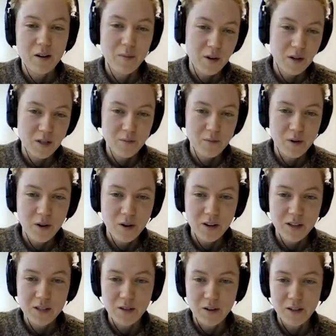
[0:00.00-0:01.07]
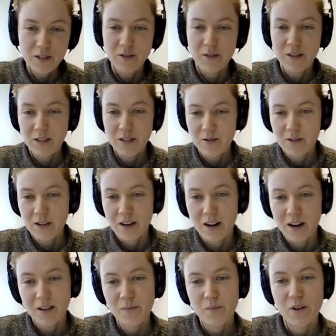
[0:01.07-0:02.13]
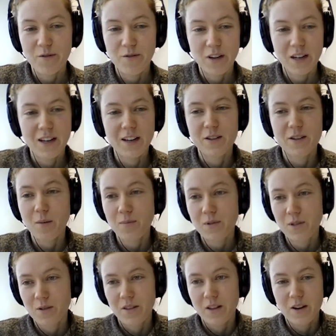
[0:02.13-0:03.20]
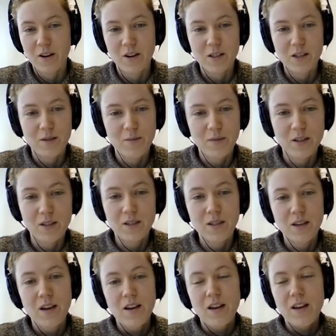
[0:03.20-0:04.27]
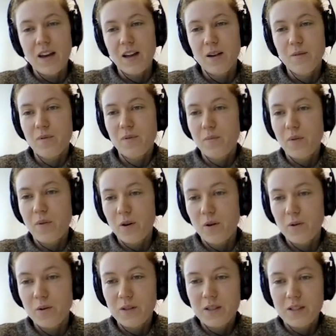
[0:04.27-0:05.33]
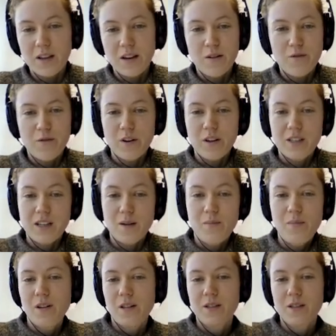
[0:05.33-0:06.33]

commercial brokers also in this regard perfectly adapt to their customers and propose, for example,